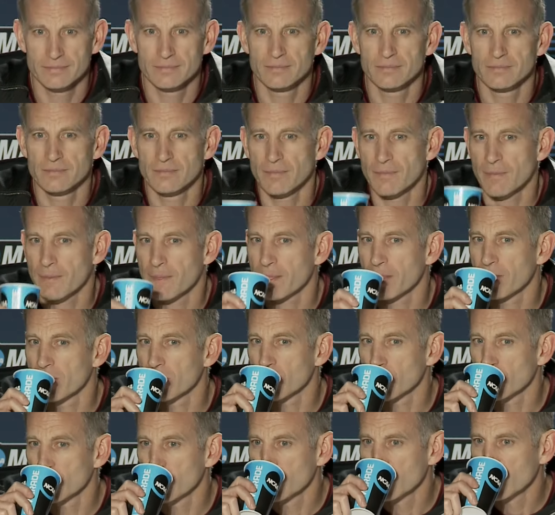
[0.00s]

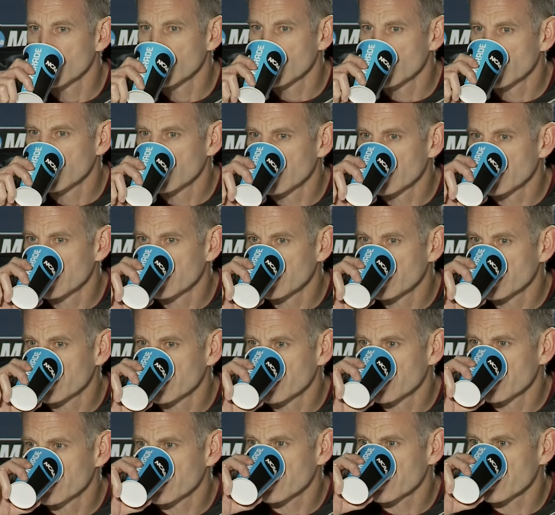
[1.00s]

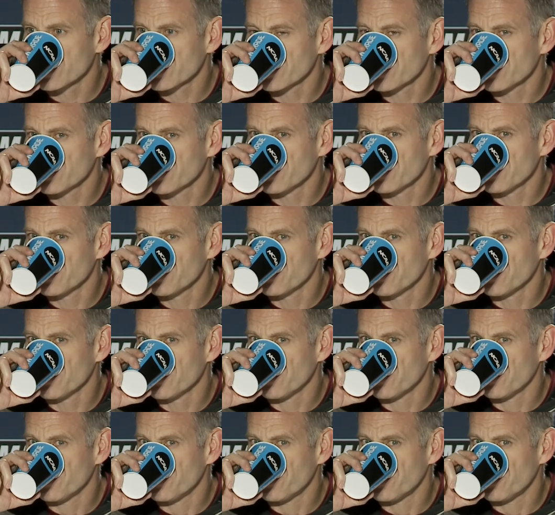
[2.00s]

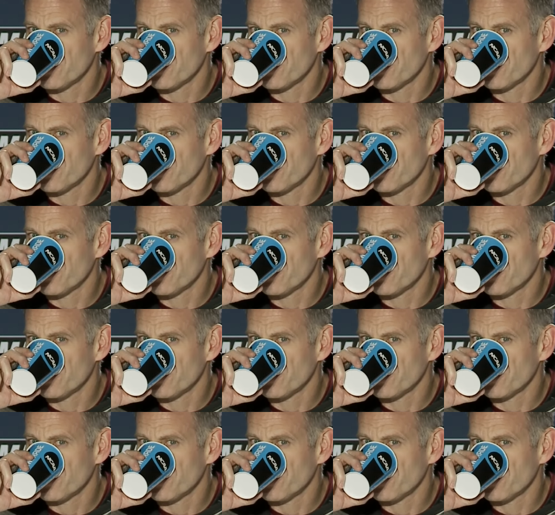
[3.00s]
[no speech]